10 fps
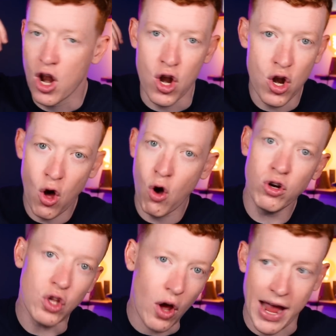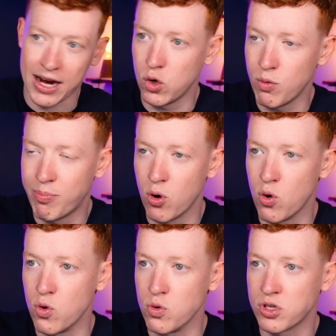long diagonal
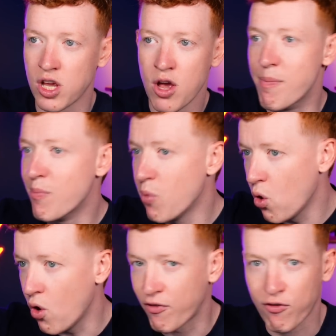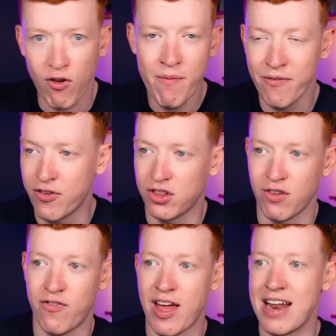balls, more front foot
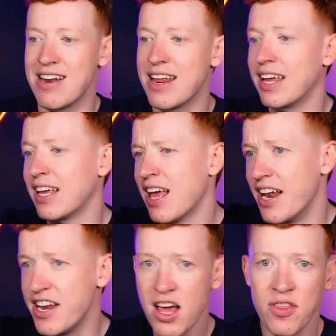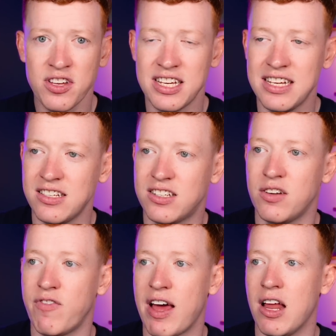defending, another season to
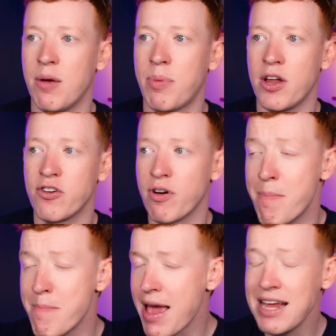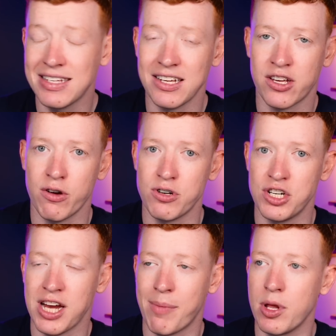develop under an amazing coach in
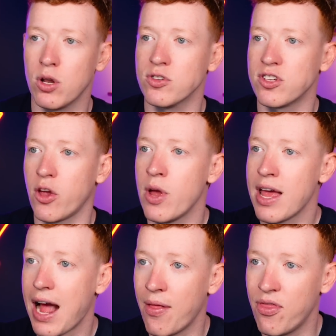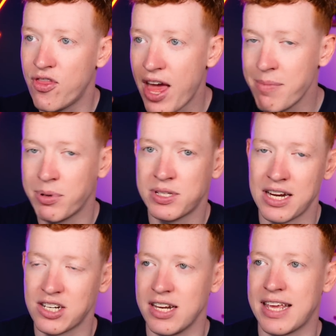Xabi Alonso, and then
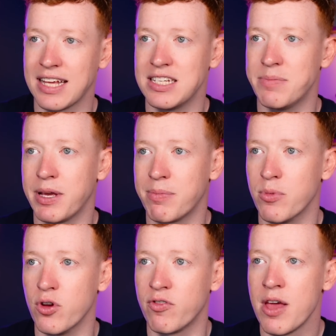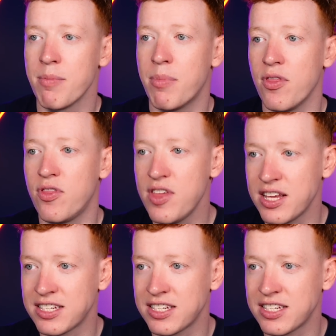potentially gets his big move. But this